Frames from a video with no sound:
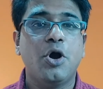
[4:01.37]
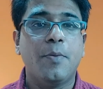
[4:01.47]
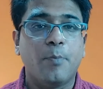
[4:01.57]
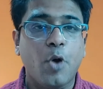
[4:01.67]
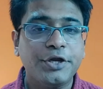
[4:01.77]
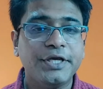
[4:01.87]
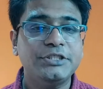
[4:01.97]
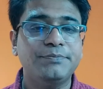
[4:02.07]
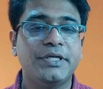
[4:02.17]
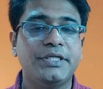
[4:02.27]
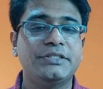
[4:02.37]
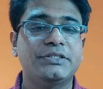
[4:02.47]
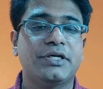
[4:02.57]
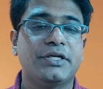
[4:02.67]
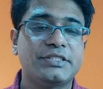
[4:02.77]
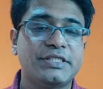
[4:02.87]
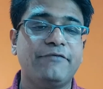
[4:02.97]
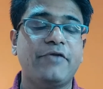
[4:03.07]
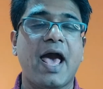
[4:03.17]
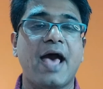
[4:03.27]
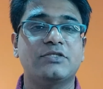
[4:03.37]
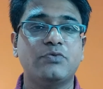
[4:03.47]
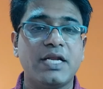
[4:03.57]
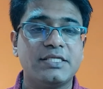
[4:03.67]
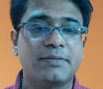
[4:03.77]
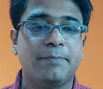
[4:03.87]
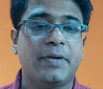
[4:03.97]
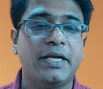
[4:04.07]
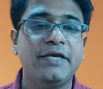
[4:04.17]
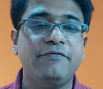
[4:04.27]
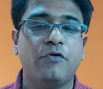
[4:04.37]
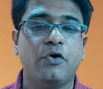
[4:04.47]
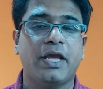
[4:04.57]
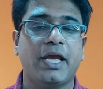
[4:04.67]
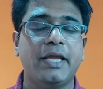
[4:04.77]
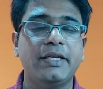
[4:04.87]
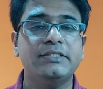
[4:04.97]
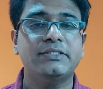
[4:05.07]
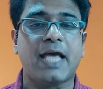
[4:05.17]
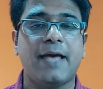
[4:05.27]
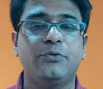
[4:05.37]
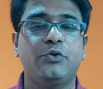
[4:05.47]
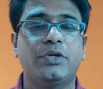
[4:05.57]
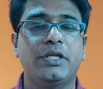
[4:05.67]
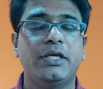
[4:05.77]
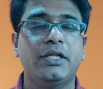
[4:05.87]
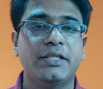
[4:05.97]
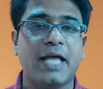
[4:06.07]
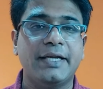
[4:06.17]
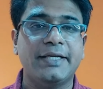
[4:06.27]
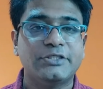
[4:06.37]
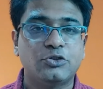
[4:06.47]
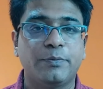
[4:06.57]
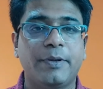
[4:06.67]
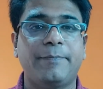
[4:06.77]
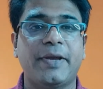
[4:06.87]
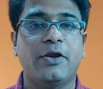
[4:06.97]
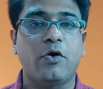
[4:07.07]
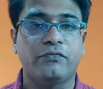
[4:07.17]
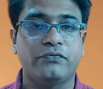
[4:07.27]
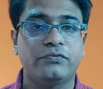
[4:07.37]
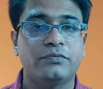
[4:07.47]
Mortgage monies received as well as the money for any stamp duty that needs to be paid off.